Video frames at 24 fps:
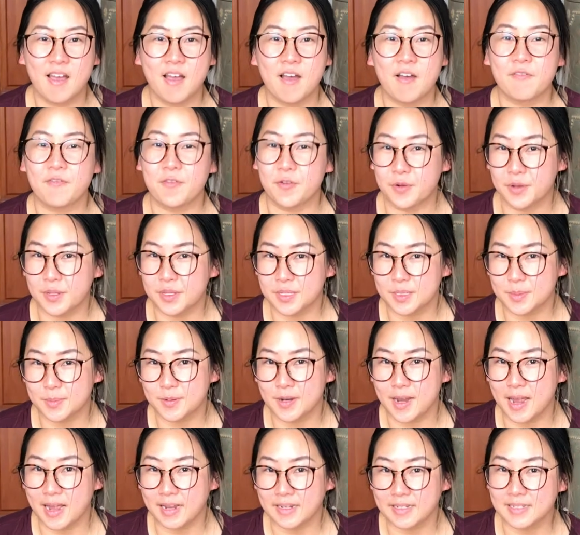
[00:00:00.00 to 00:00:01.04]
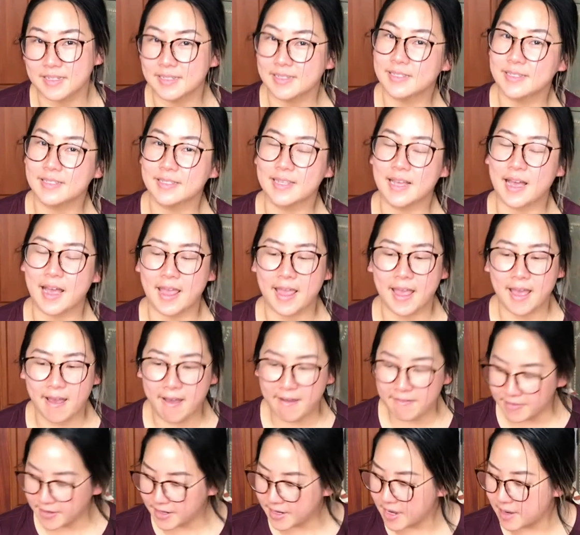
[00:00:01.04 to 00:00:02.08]
For this practice, I
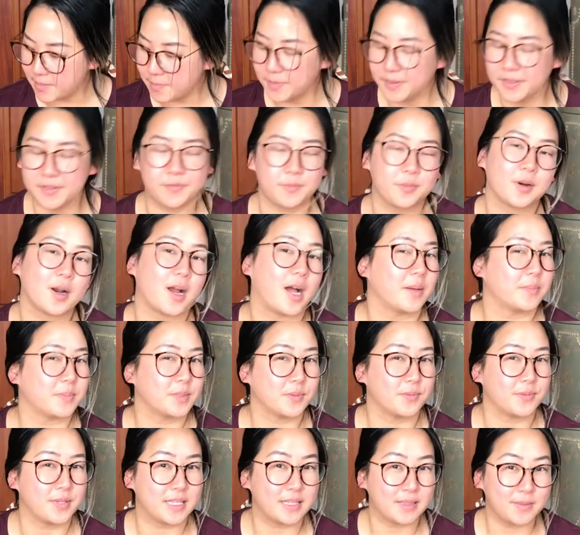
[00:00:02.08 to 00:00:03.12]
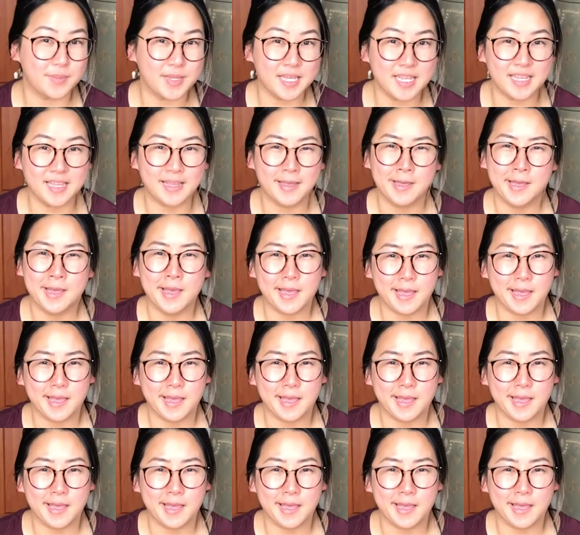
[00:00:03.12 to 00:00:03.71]
have a couple of props with me,